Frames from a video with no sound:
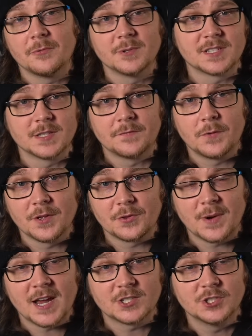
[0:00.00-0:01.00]
you want to see the full length
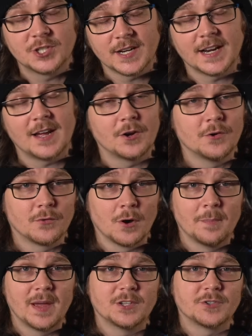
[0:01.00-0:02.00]
reaction, check it out over
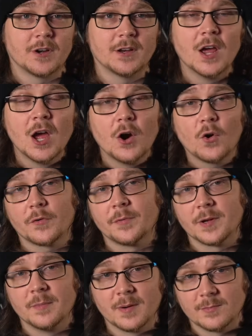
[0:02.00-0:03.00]
on Patreon. Or if you
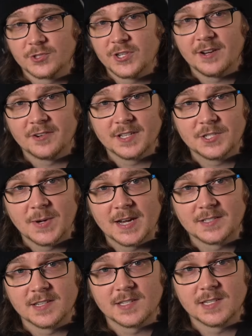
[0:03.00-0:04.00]
come to Admiral's channel, get you
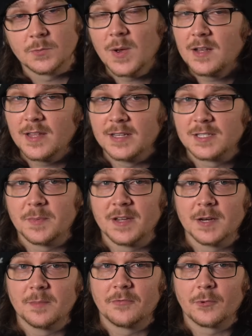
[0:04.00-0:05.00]
access as well. And
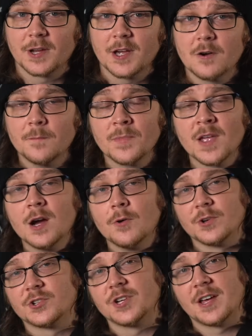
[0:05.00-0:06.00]
speaking of, before we go, I want
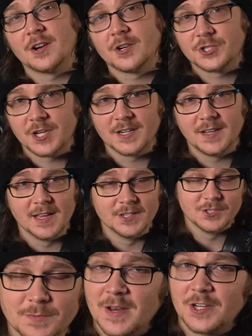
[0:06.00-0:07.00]
to Want to shout out our channel
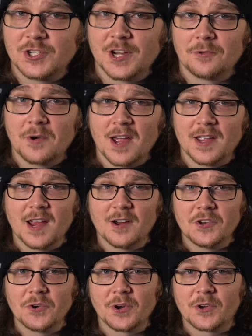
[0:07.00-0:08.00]
legends, Manny Share, Ryan
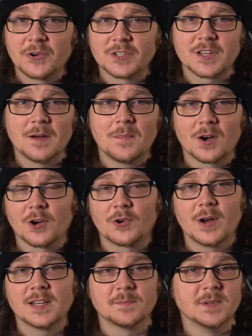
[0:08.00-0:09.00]
Karen, Yori Coruscant, Margaret
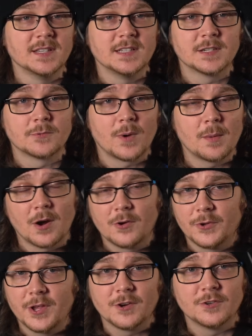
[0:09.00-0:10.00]
Grace, Melita, Robert
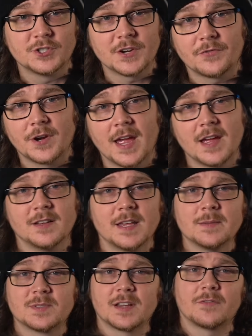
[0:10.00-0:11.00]
Anguiano, Jeffrey Hale,
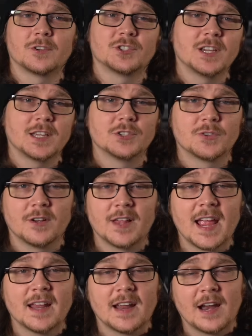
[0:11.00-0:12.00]
M. Several, Jake Cantrell,
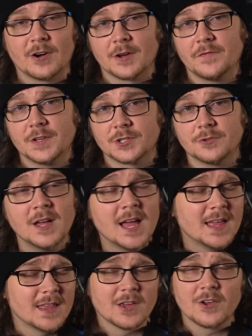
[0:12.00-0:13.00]
and Eric Official.
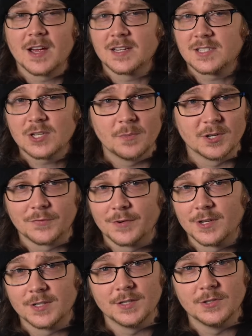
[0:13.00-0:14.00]
Thank you guys so much for
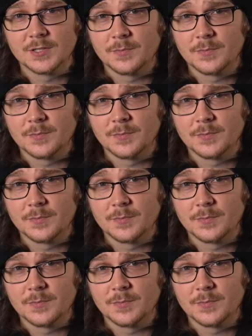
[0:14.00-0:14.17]
your continued